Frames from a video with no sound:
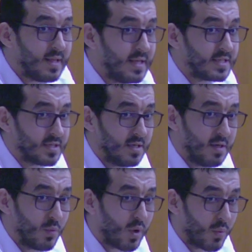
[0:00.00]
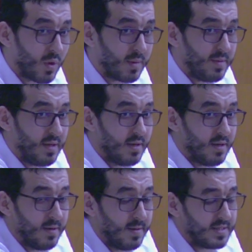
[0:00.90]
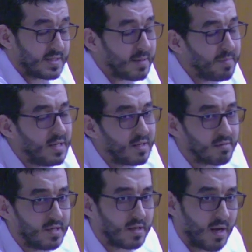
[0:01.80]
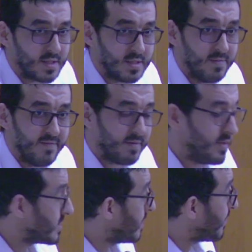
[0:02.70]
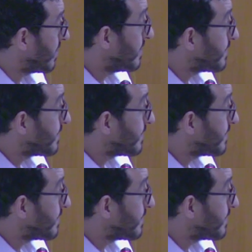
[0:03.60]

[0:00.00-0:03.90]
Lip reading: least 10 million dinars, for example.